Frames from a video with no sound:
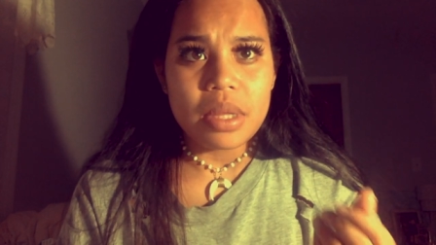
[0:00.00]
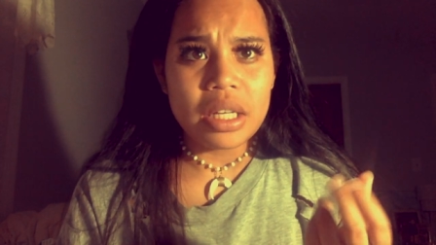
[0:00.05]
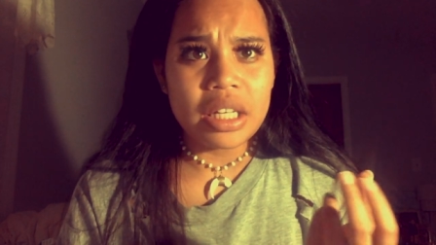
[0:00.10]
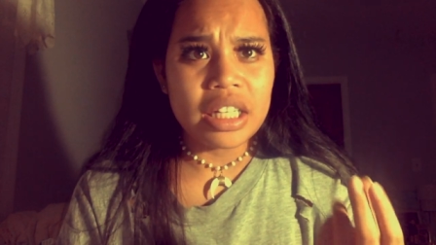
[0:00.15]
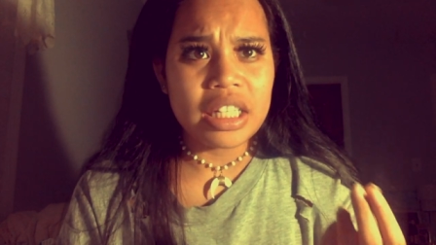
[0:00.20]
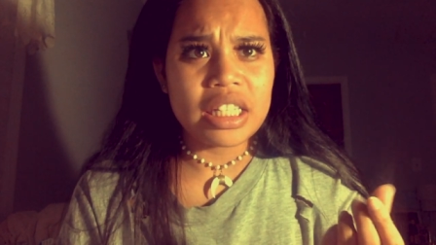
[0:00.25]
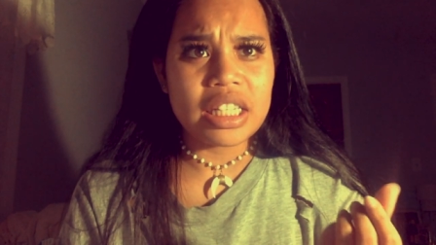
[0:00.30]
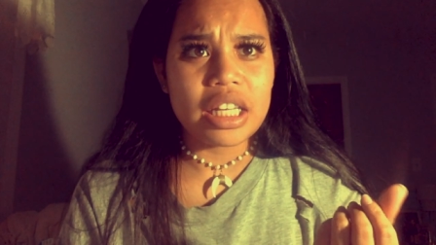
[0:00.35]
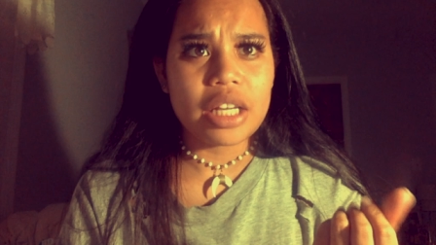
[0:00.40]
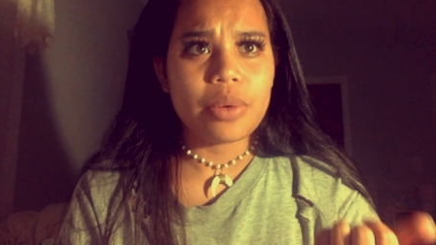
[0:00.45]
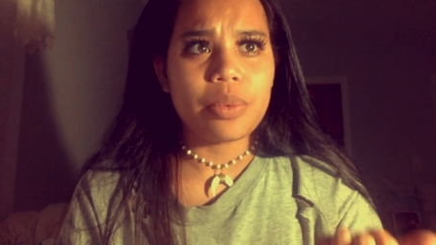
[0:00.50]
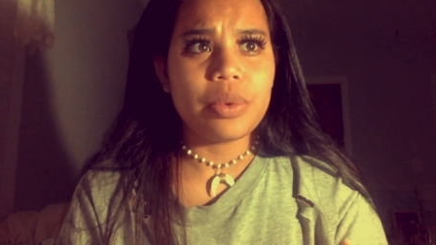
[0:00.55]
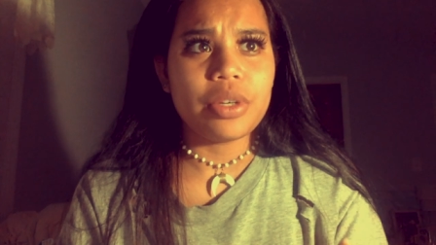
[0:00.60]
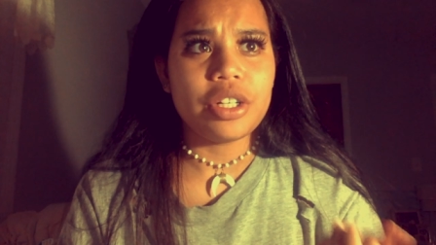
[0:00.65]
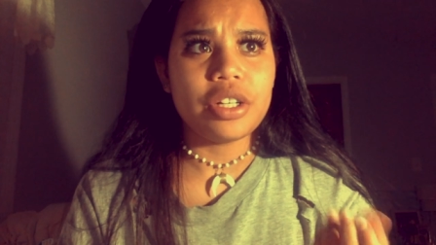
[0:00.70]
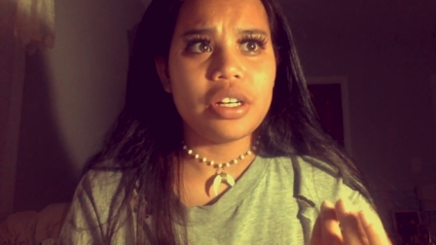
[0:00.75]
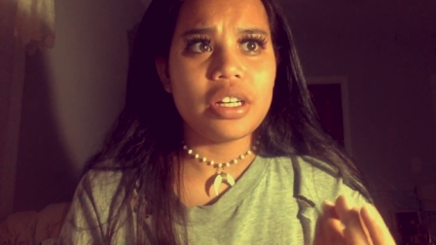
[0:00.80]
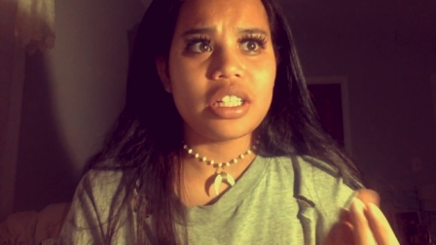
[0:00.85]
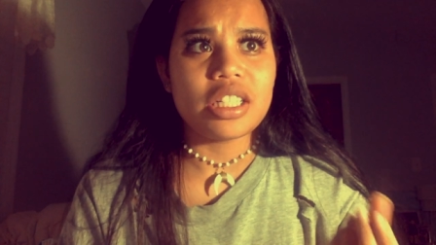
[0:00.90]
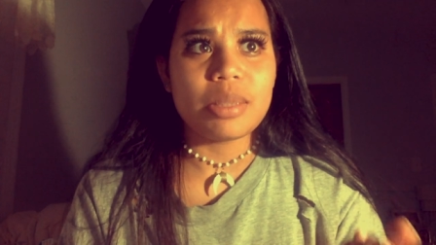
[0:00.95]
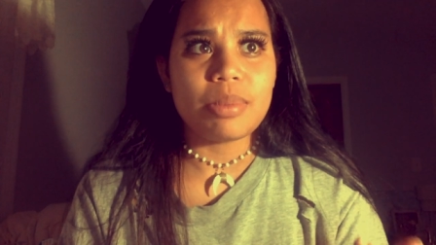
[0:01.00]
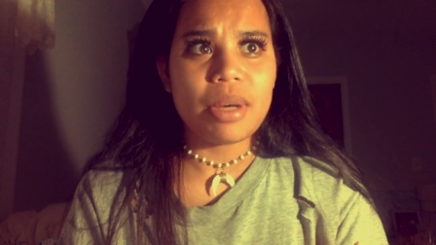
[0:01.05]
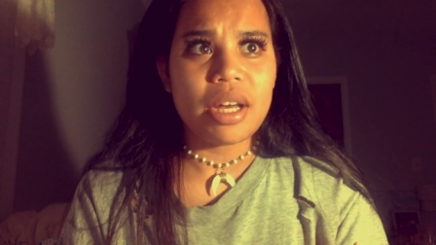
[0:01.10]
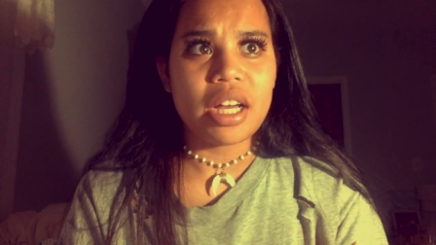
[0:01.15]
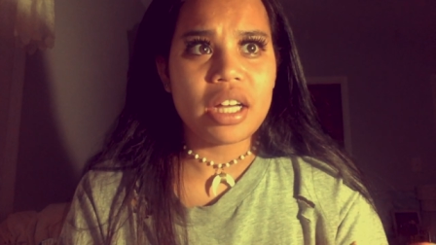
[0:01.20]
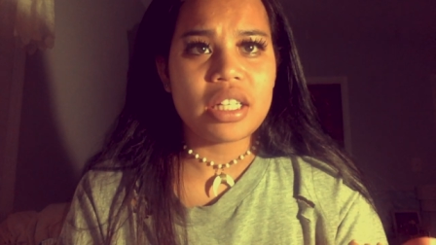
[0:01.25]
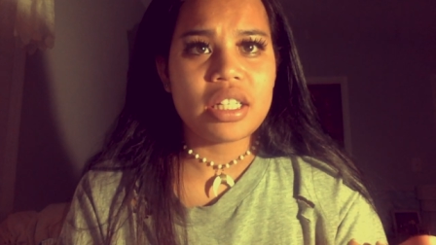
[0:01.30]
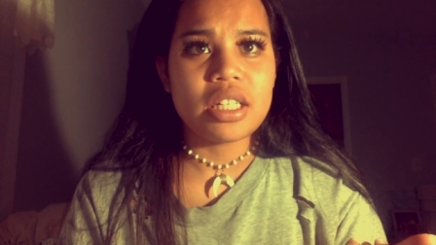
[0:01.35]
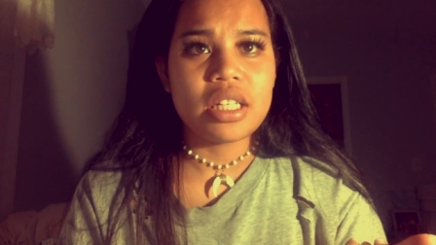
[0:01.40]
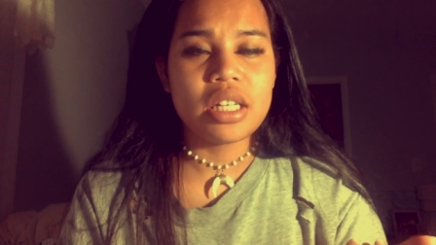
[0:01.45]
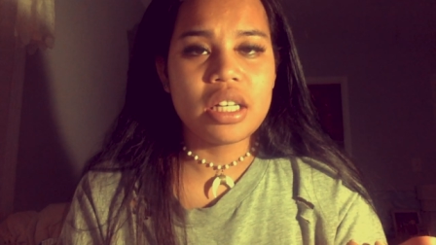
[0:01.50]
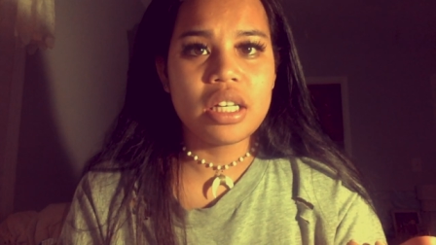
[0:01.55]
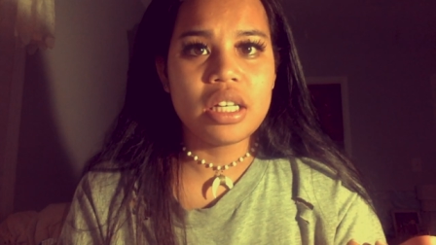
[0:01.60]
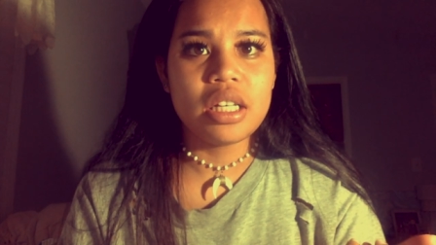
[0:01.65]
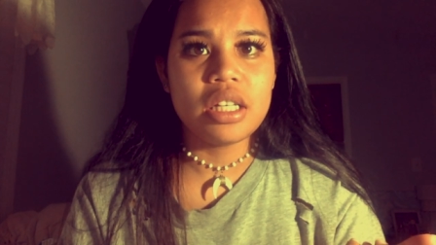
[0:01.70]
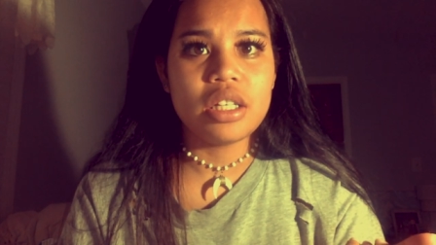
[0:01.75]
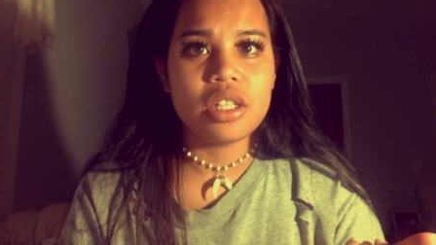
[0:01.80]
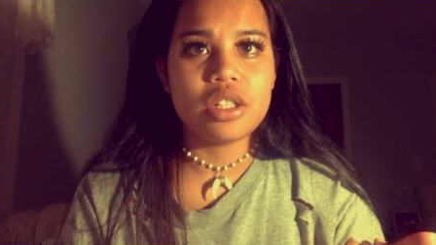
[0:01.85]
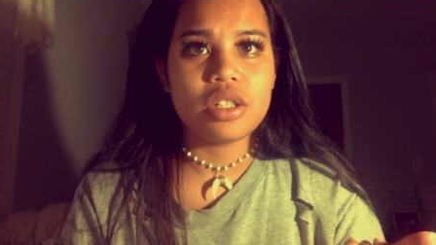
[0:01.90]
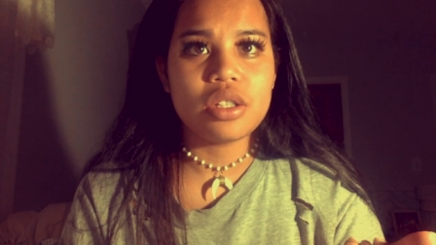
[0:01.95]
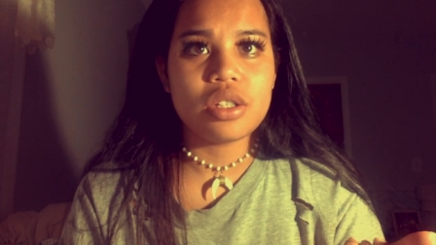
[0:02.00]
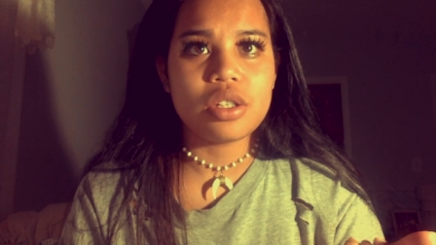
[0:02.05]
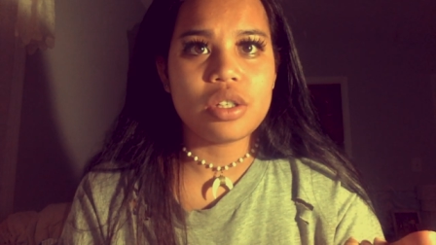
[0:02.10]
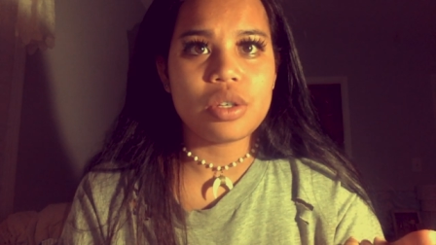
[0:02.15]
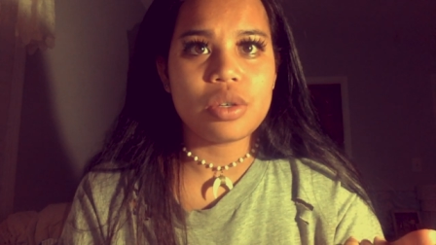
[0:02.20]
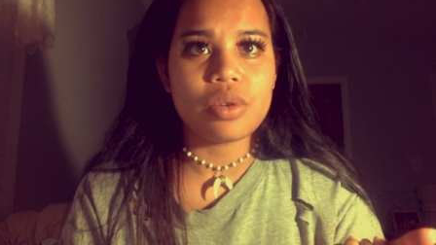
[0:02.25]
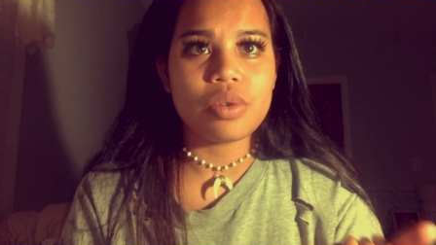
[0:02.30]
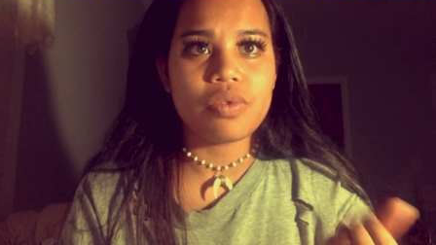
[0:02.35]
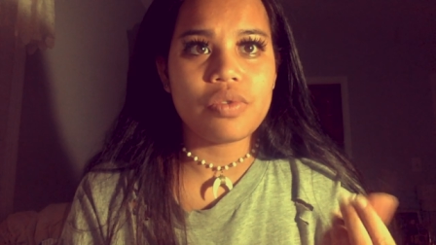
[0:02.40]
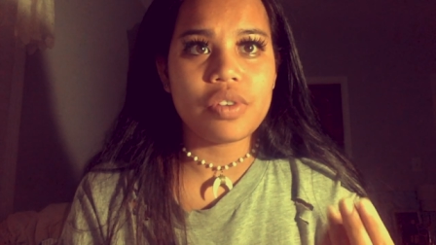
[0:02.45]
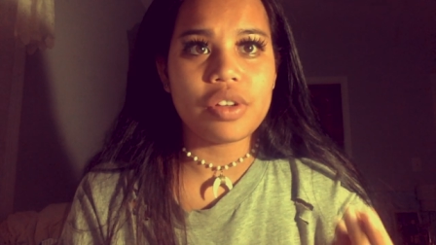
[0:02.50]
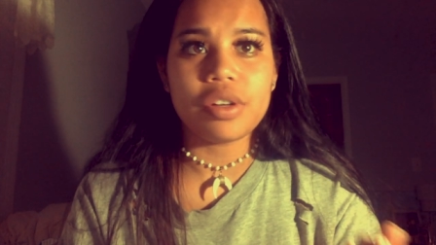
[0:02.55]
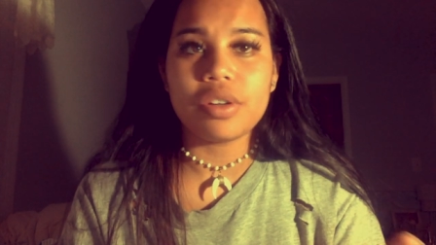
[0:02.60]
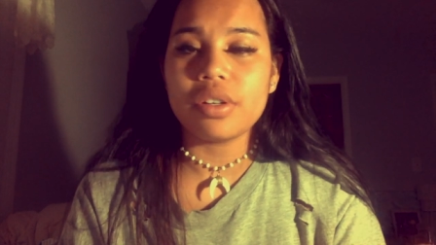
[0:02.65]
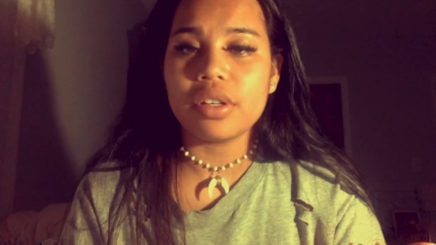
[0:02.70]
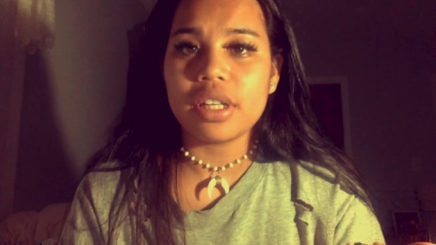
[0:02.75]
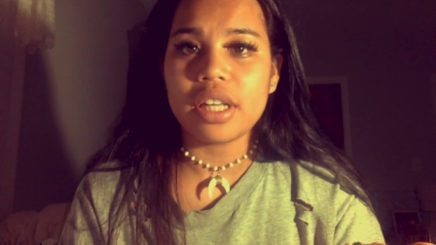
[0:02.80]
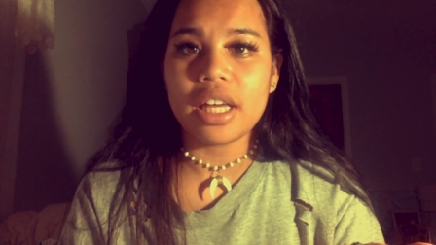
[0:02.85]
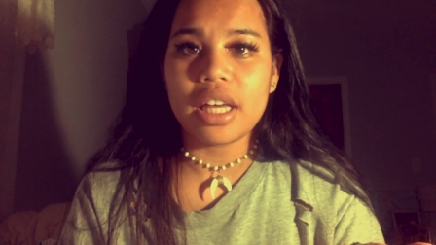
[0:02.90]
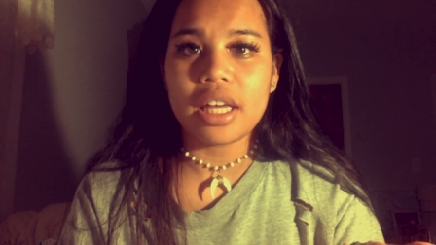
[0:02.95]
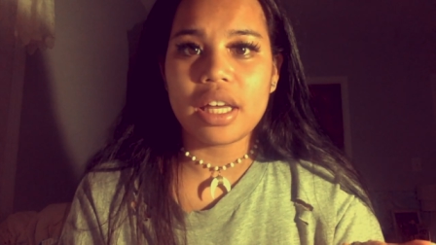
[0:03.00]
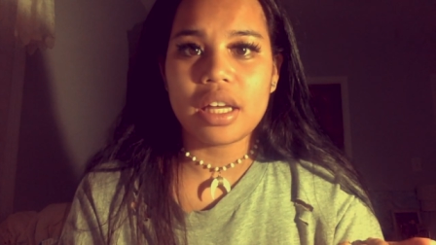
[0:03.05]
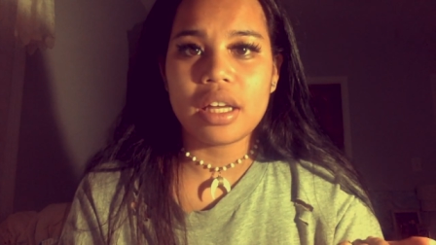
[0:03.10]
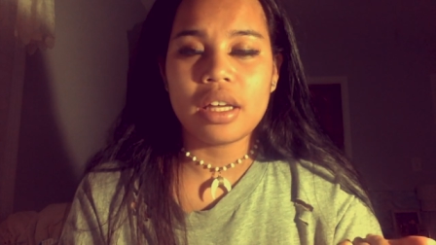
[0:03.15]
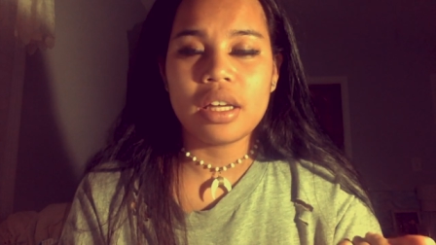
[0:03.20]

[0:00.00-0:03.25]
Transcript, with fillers: it's like what you expect to feel like